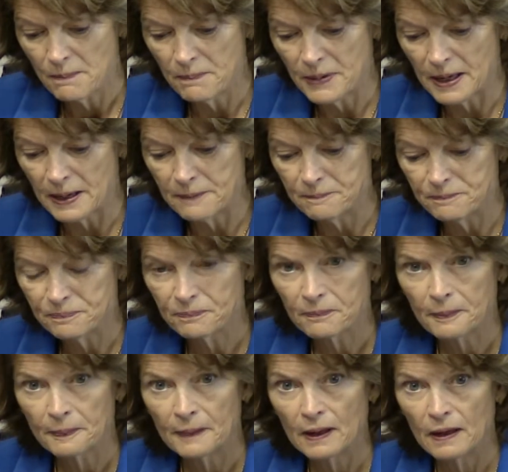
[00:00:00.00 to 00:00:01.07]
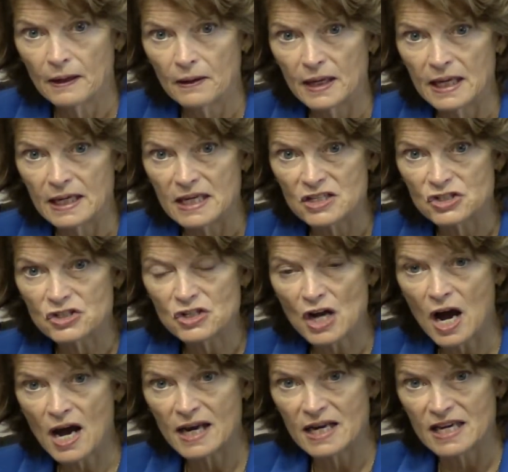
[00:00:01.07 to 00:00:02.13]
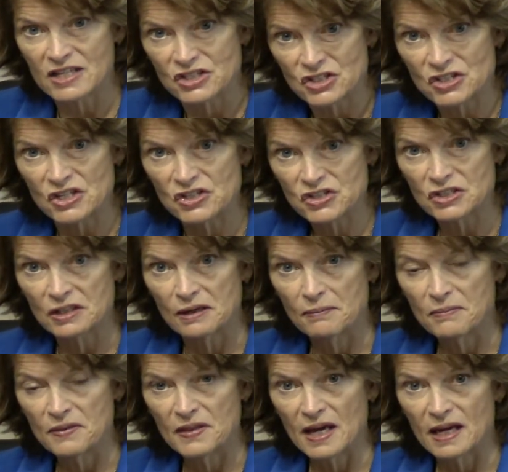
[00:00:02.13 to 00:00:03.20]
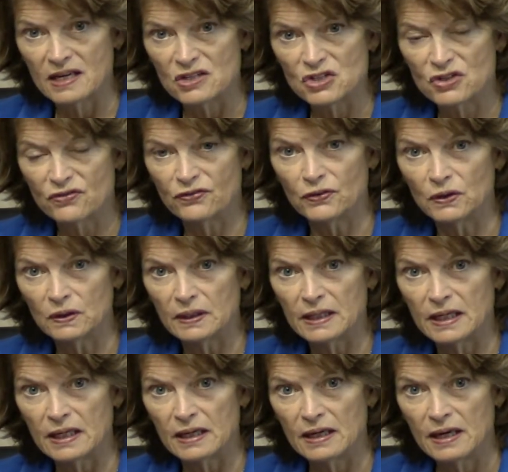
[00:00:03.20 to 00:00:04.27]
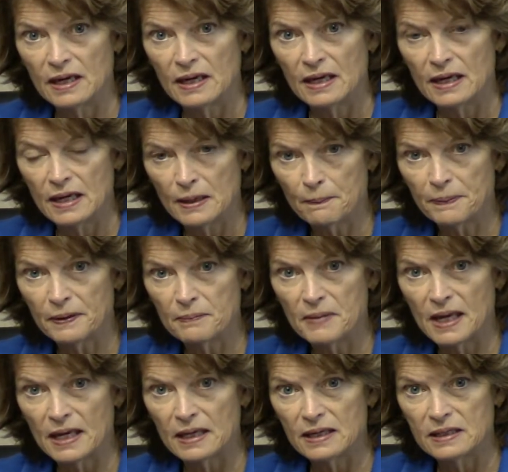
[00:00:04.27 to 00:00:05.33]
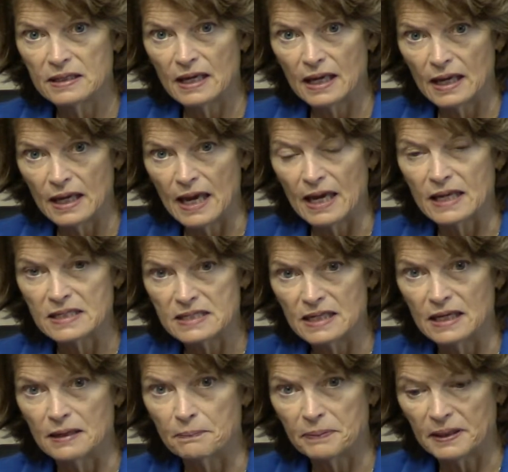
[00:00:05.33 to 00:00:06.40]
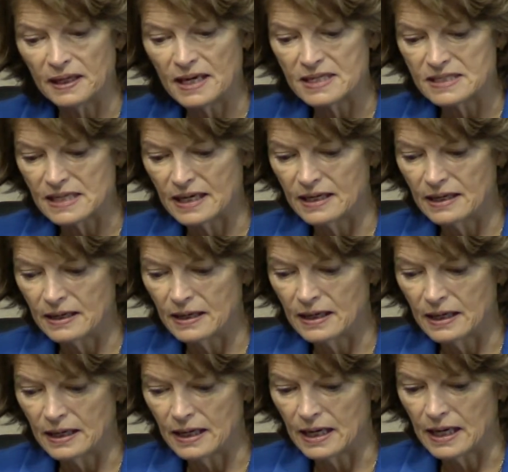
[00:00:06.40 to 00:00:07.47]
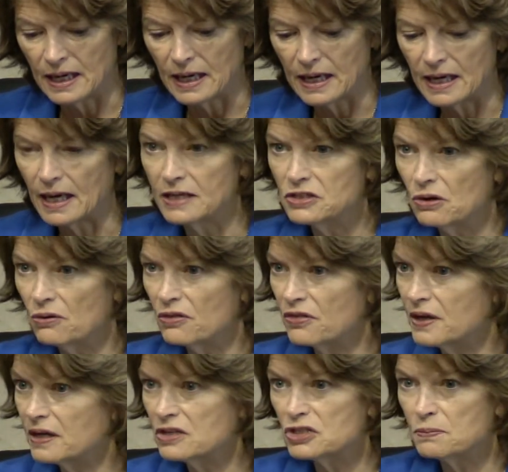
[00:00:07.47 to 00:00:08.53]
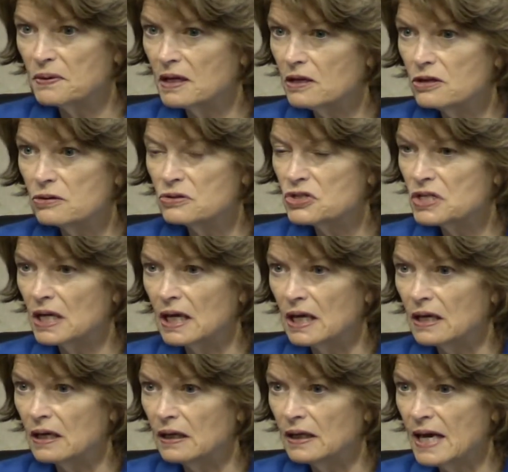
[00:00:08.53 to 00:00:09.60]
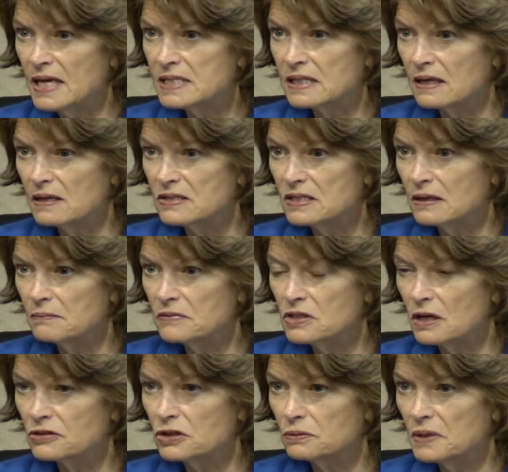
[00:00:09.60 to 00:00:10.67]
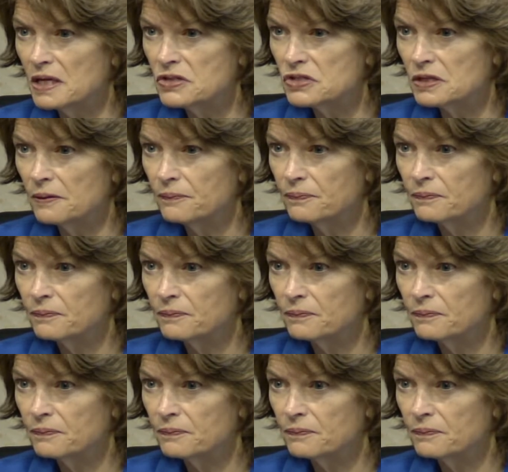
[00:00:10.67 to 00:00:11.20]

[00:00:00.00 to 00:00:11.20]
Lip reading: but it is not a system that is fully implemented and in place. I don't think it's being used in Alaska, is it, Dr. West?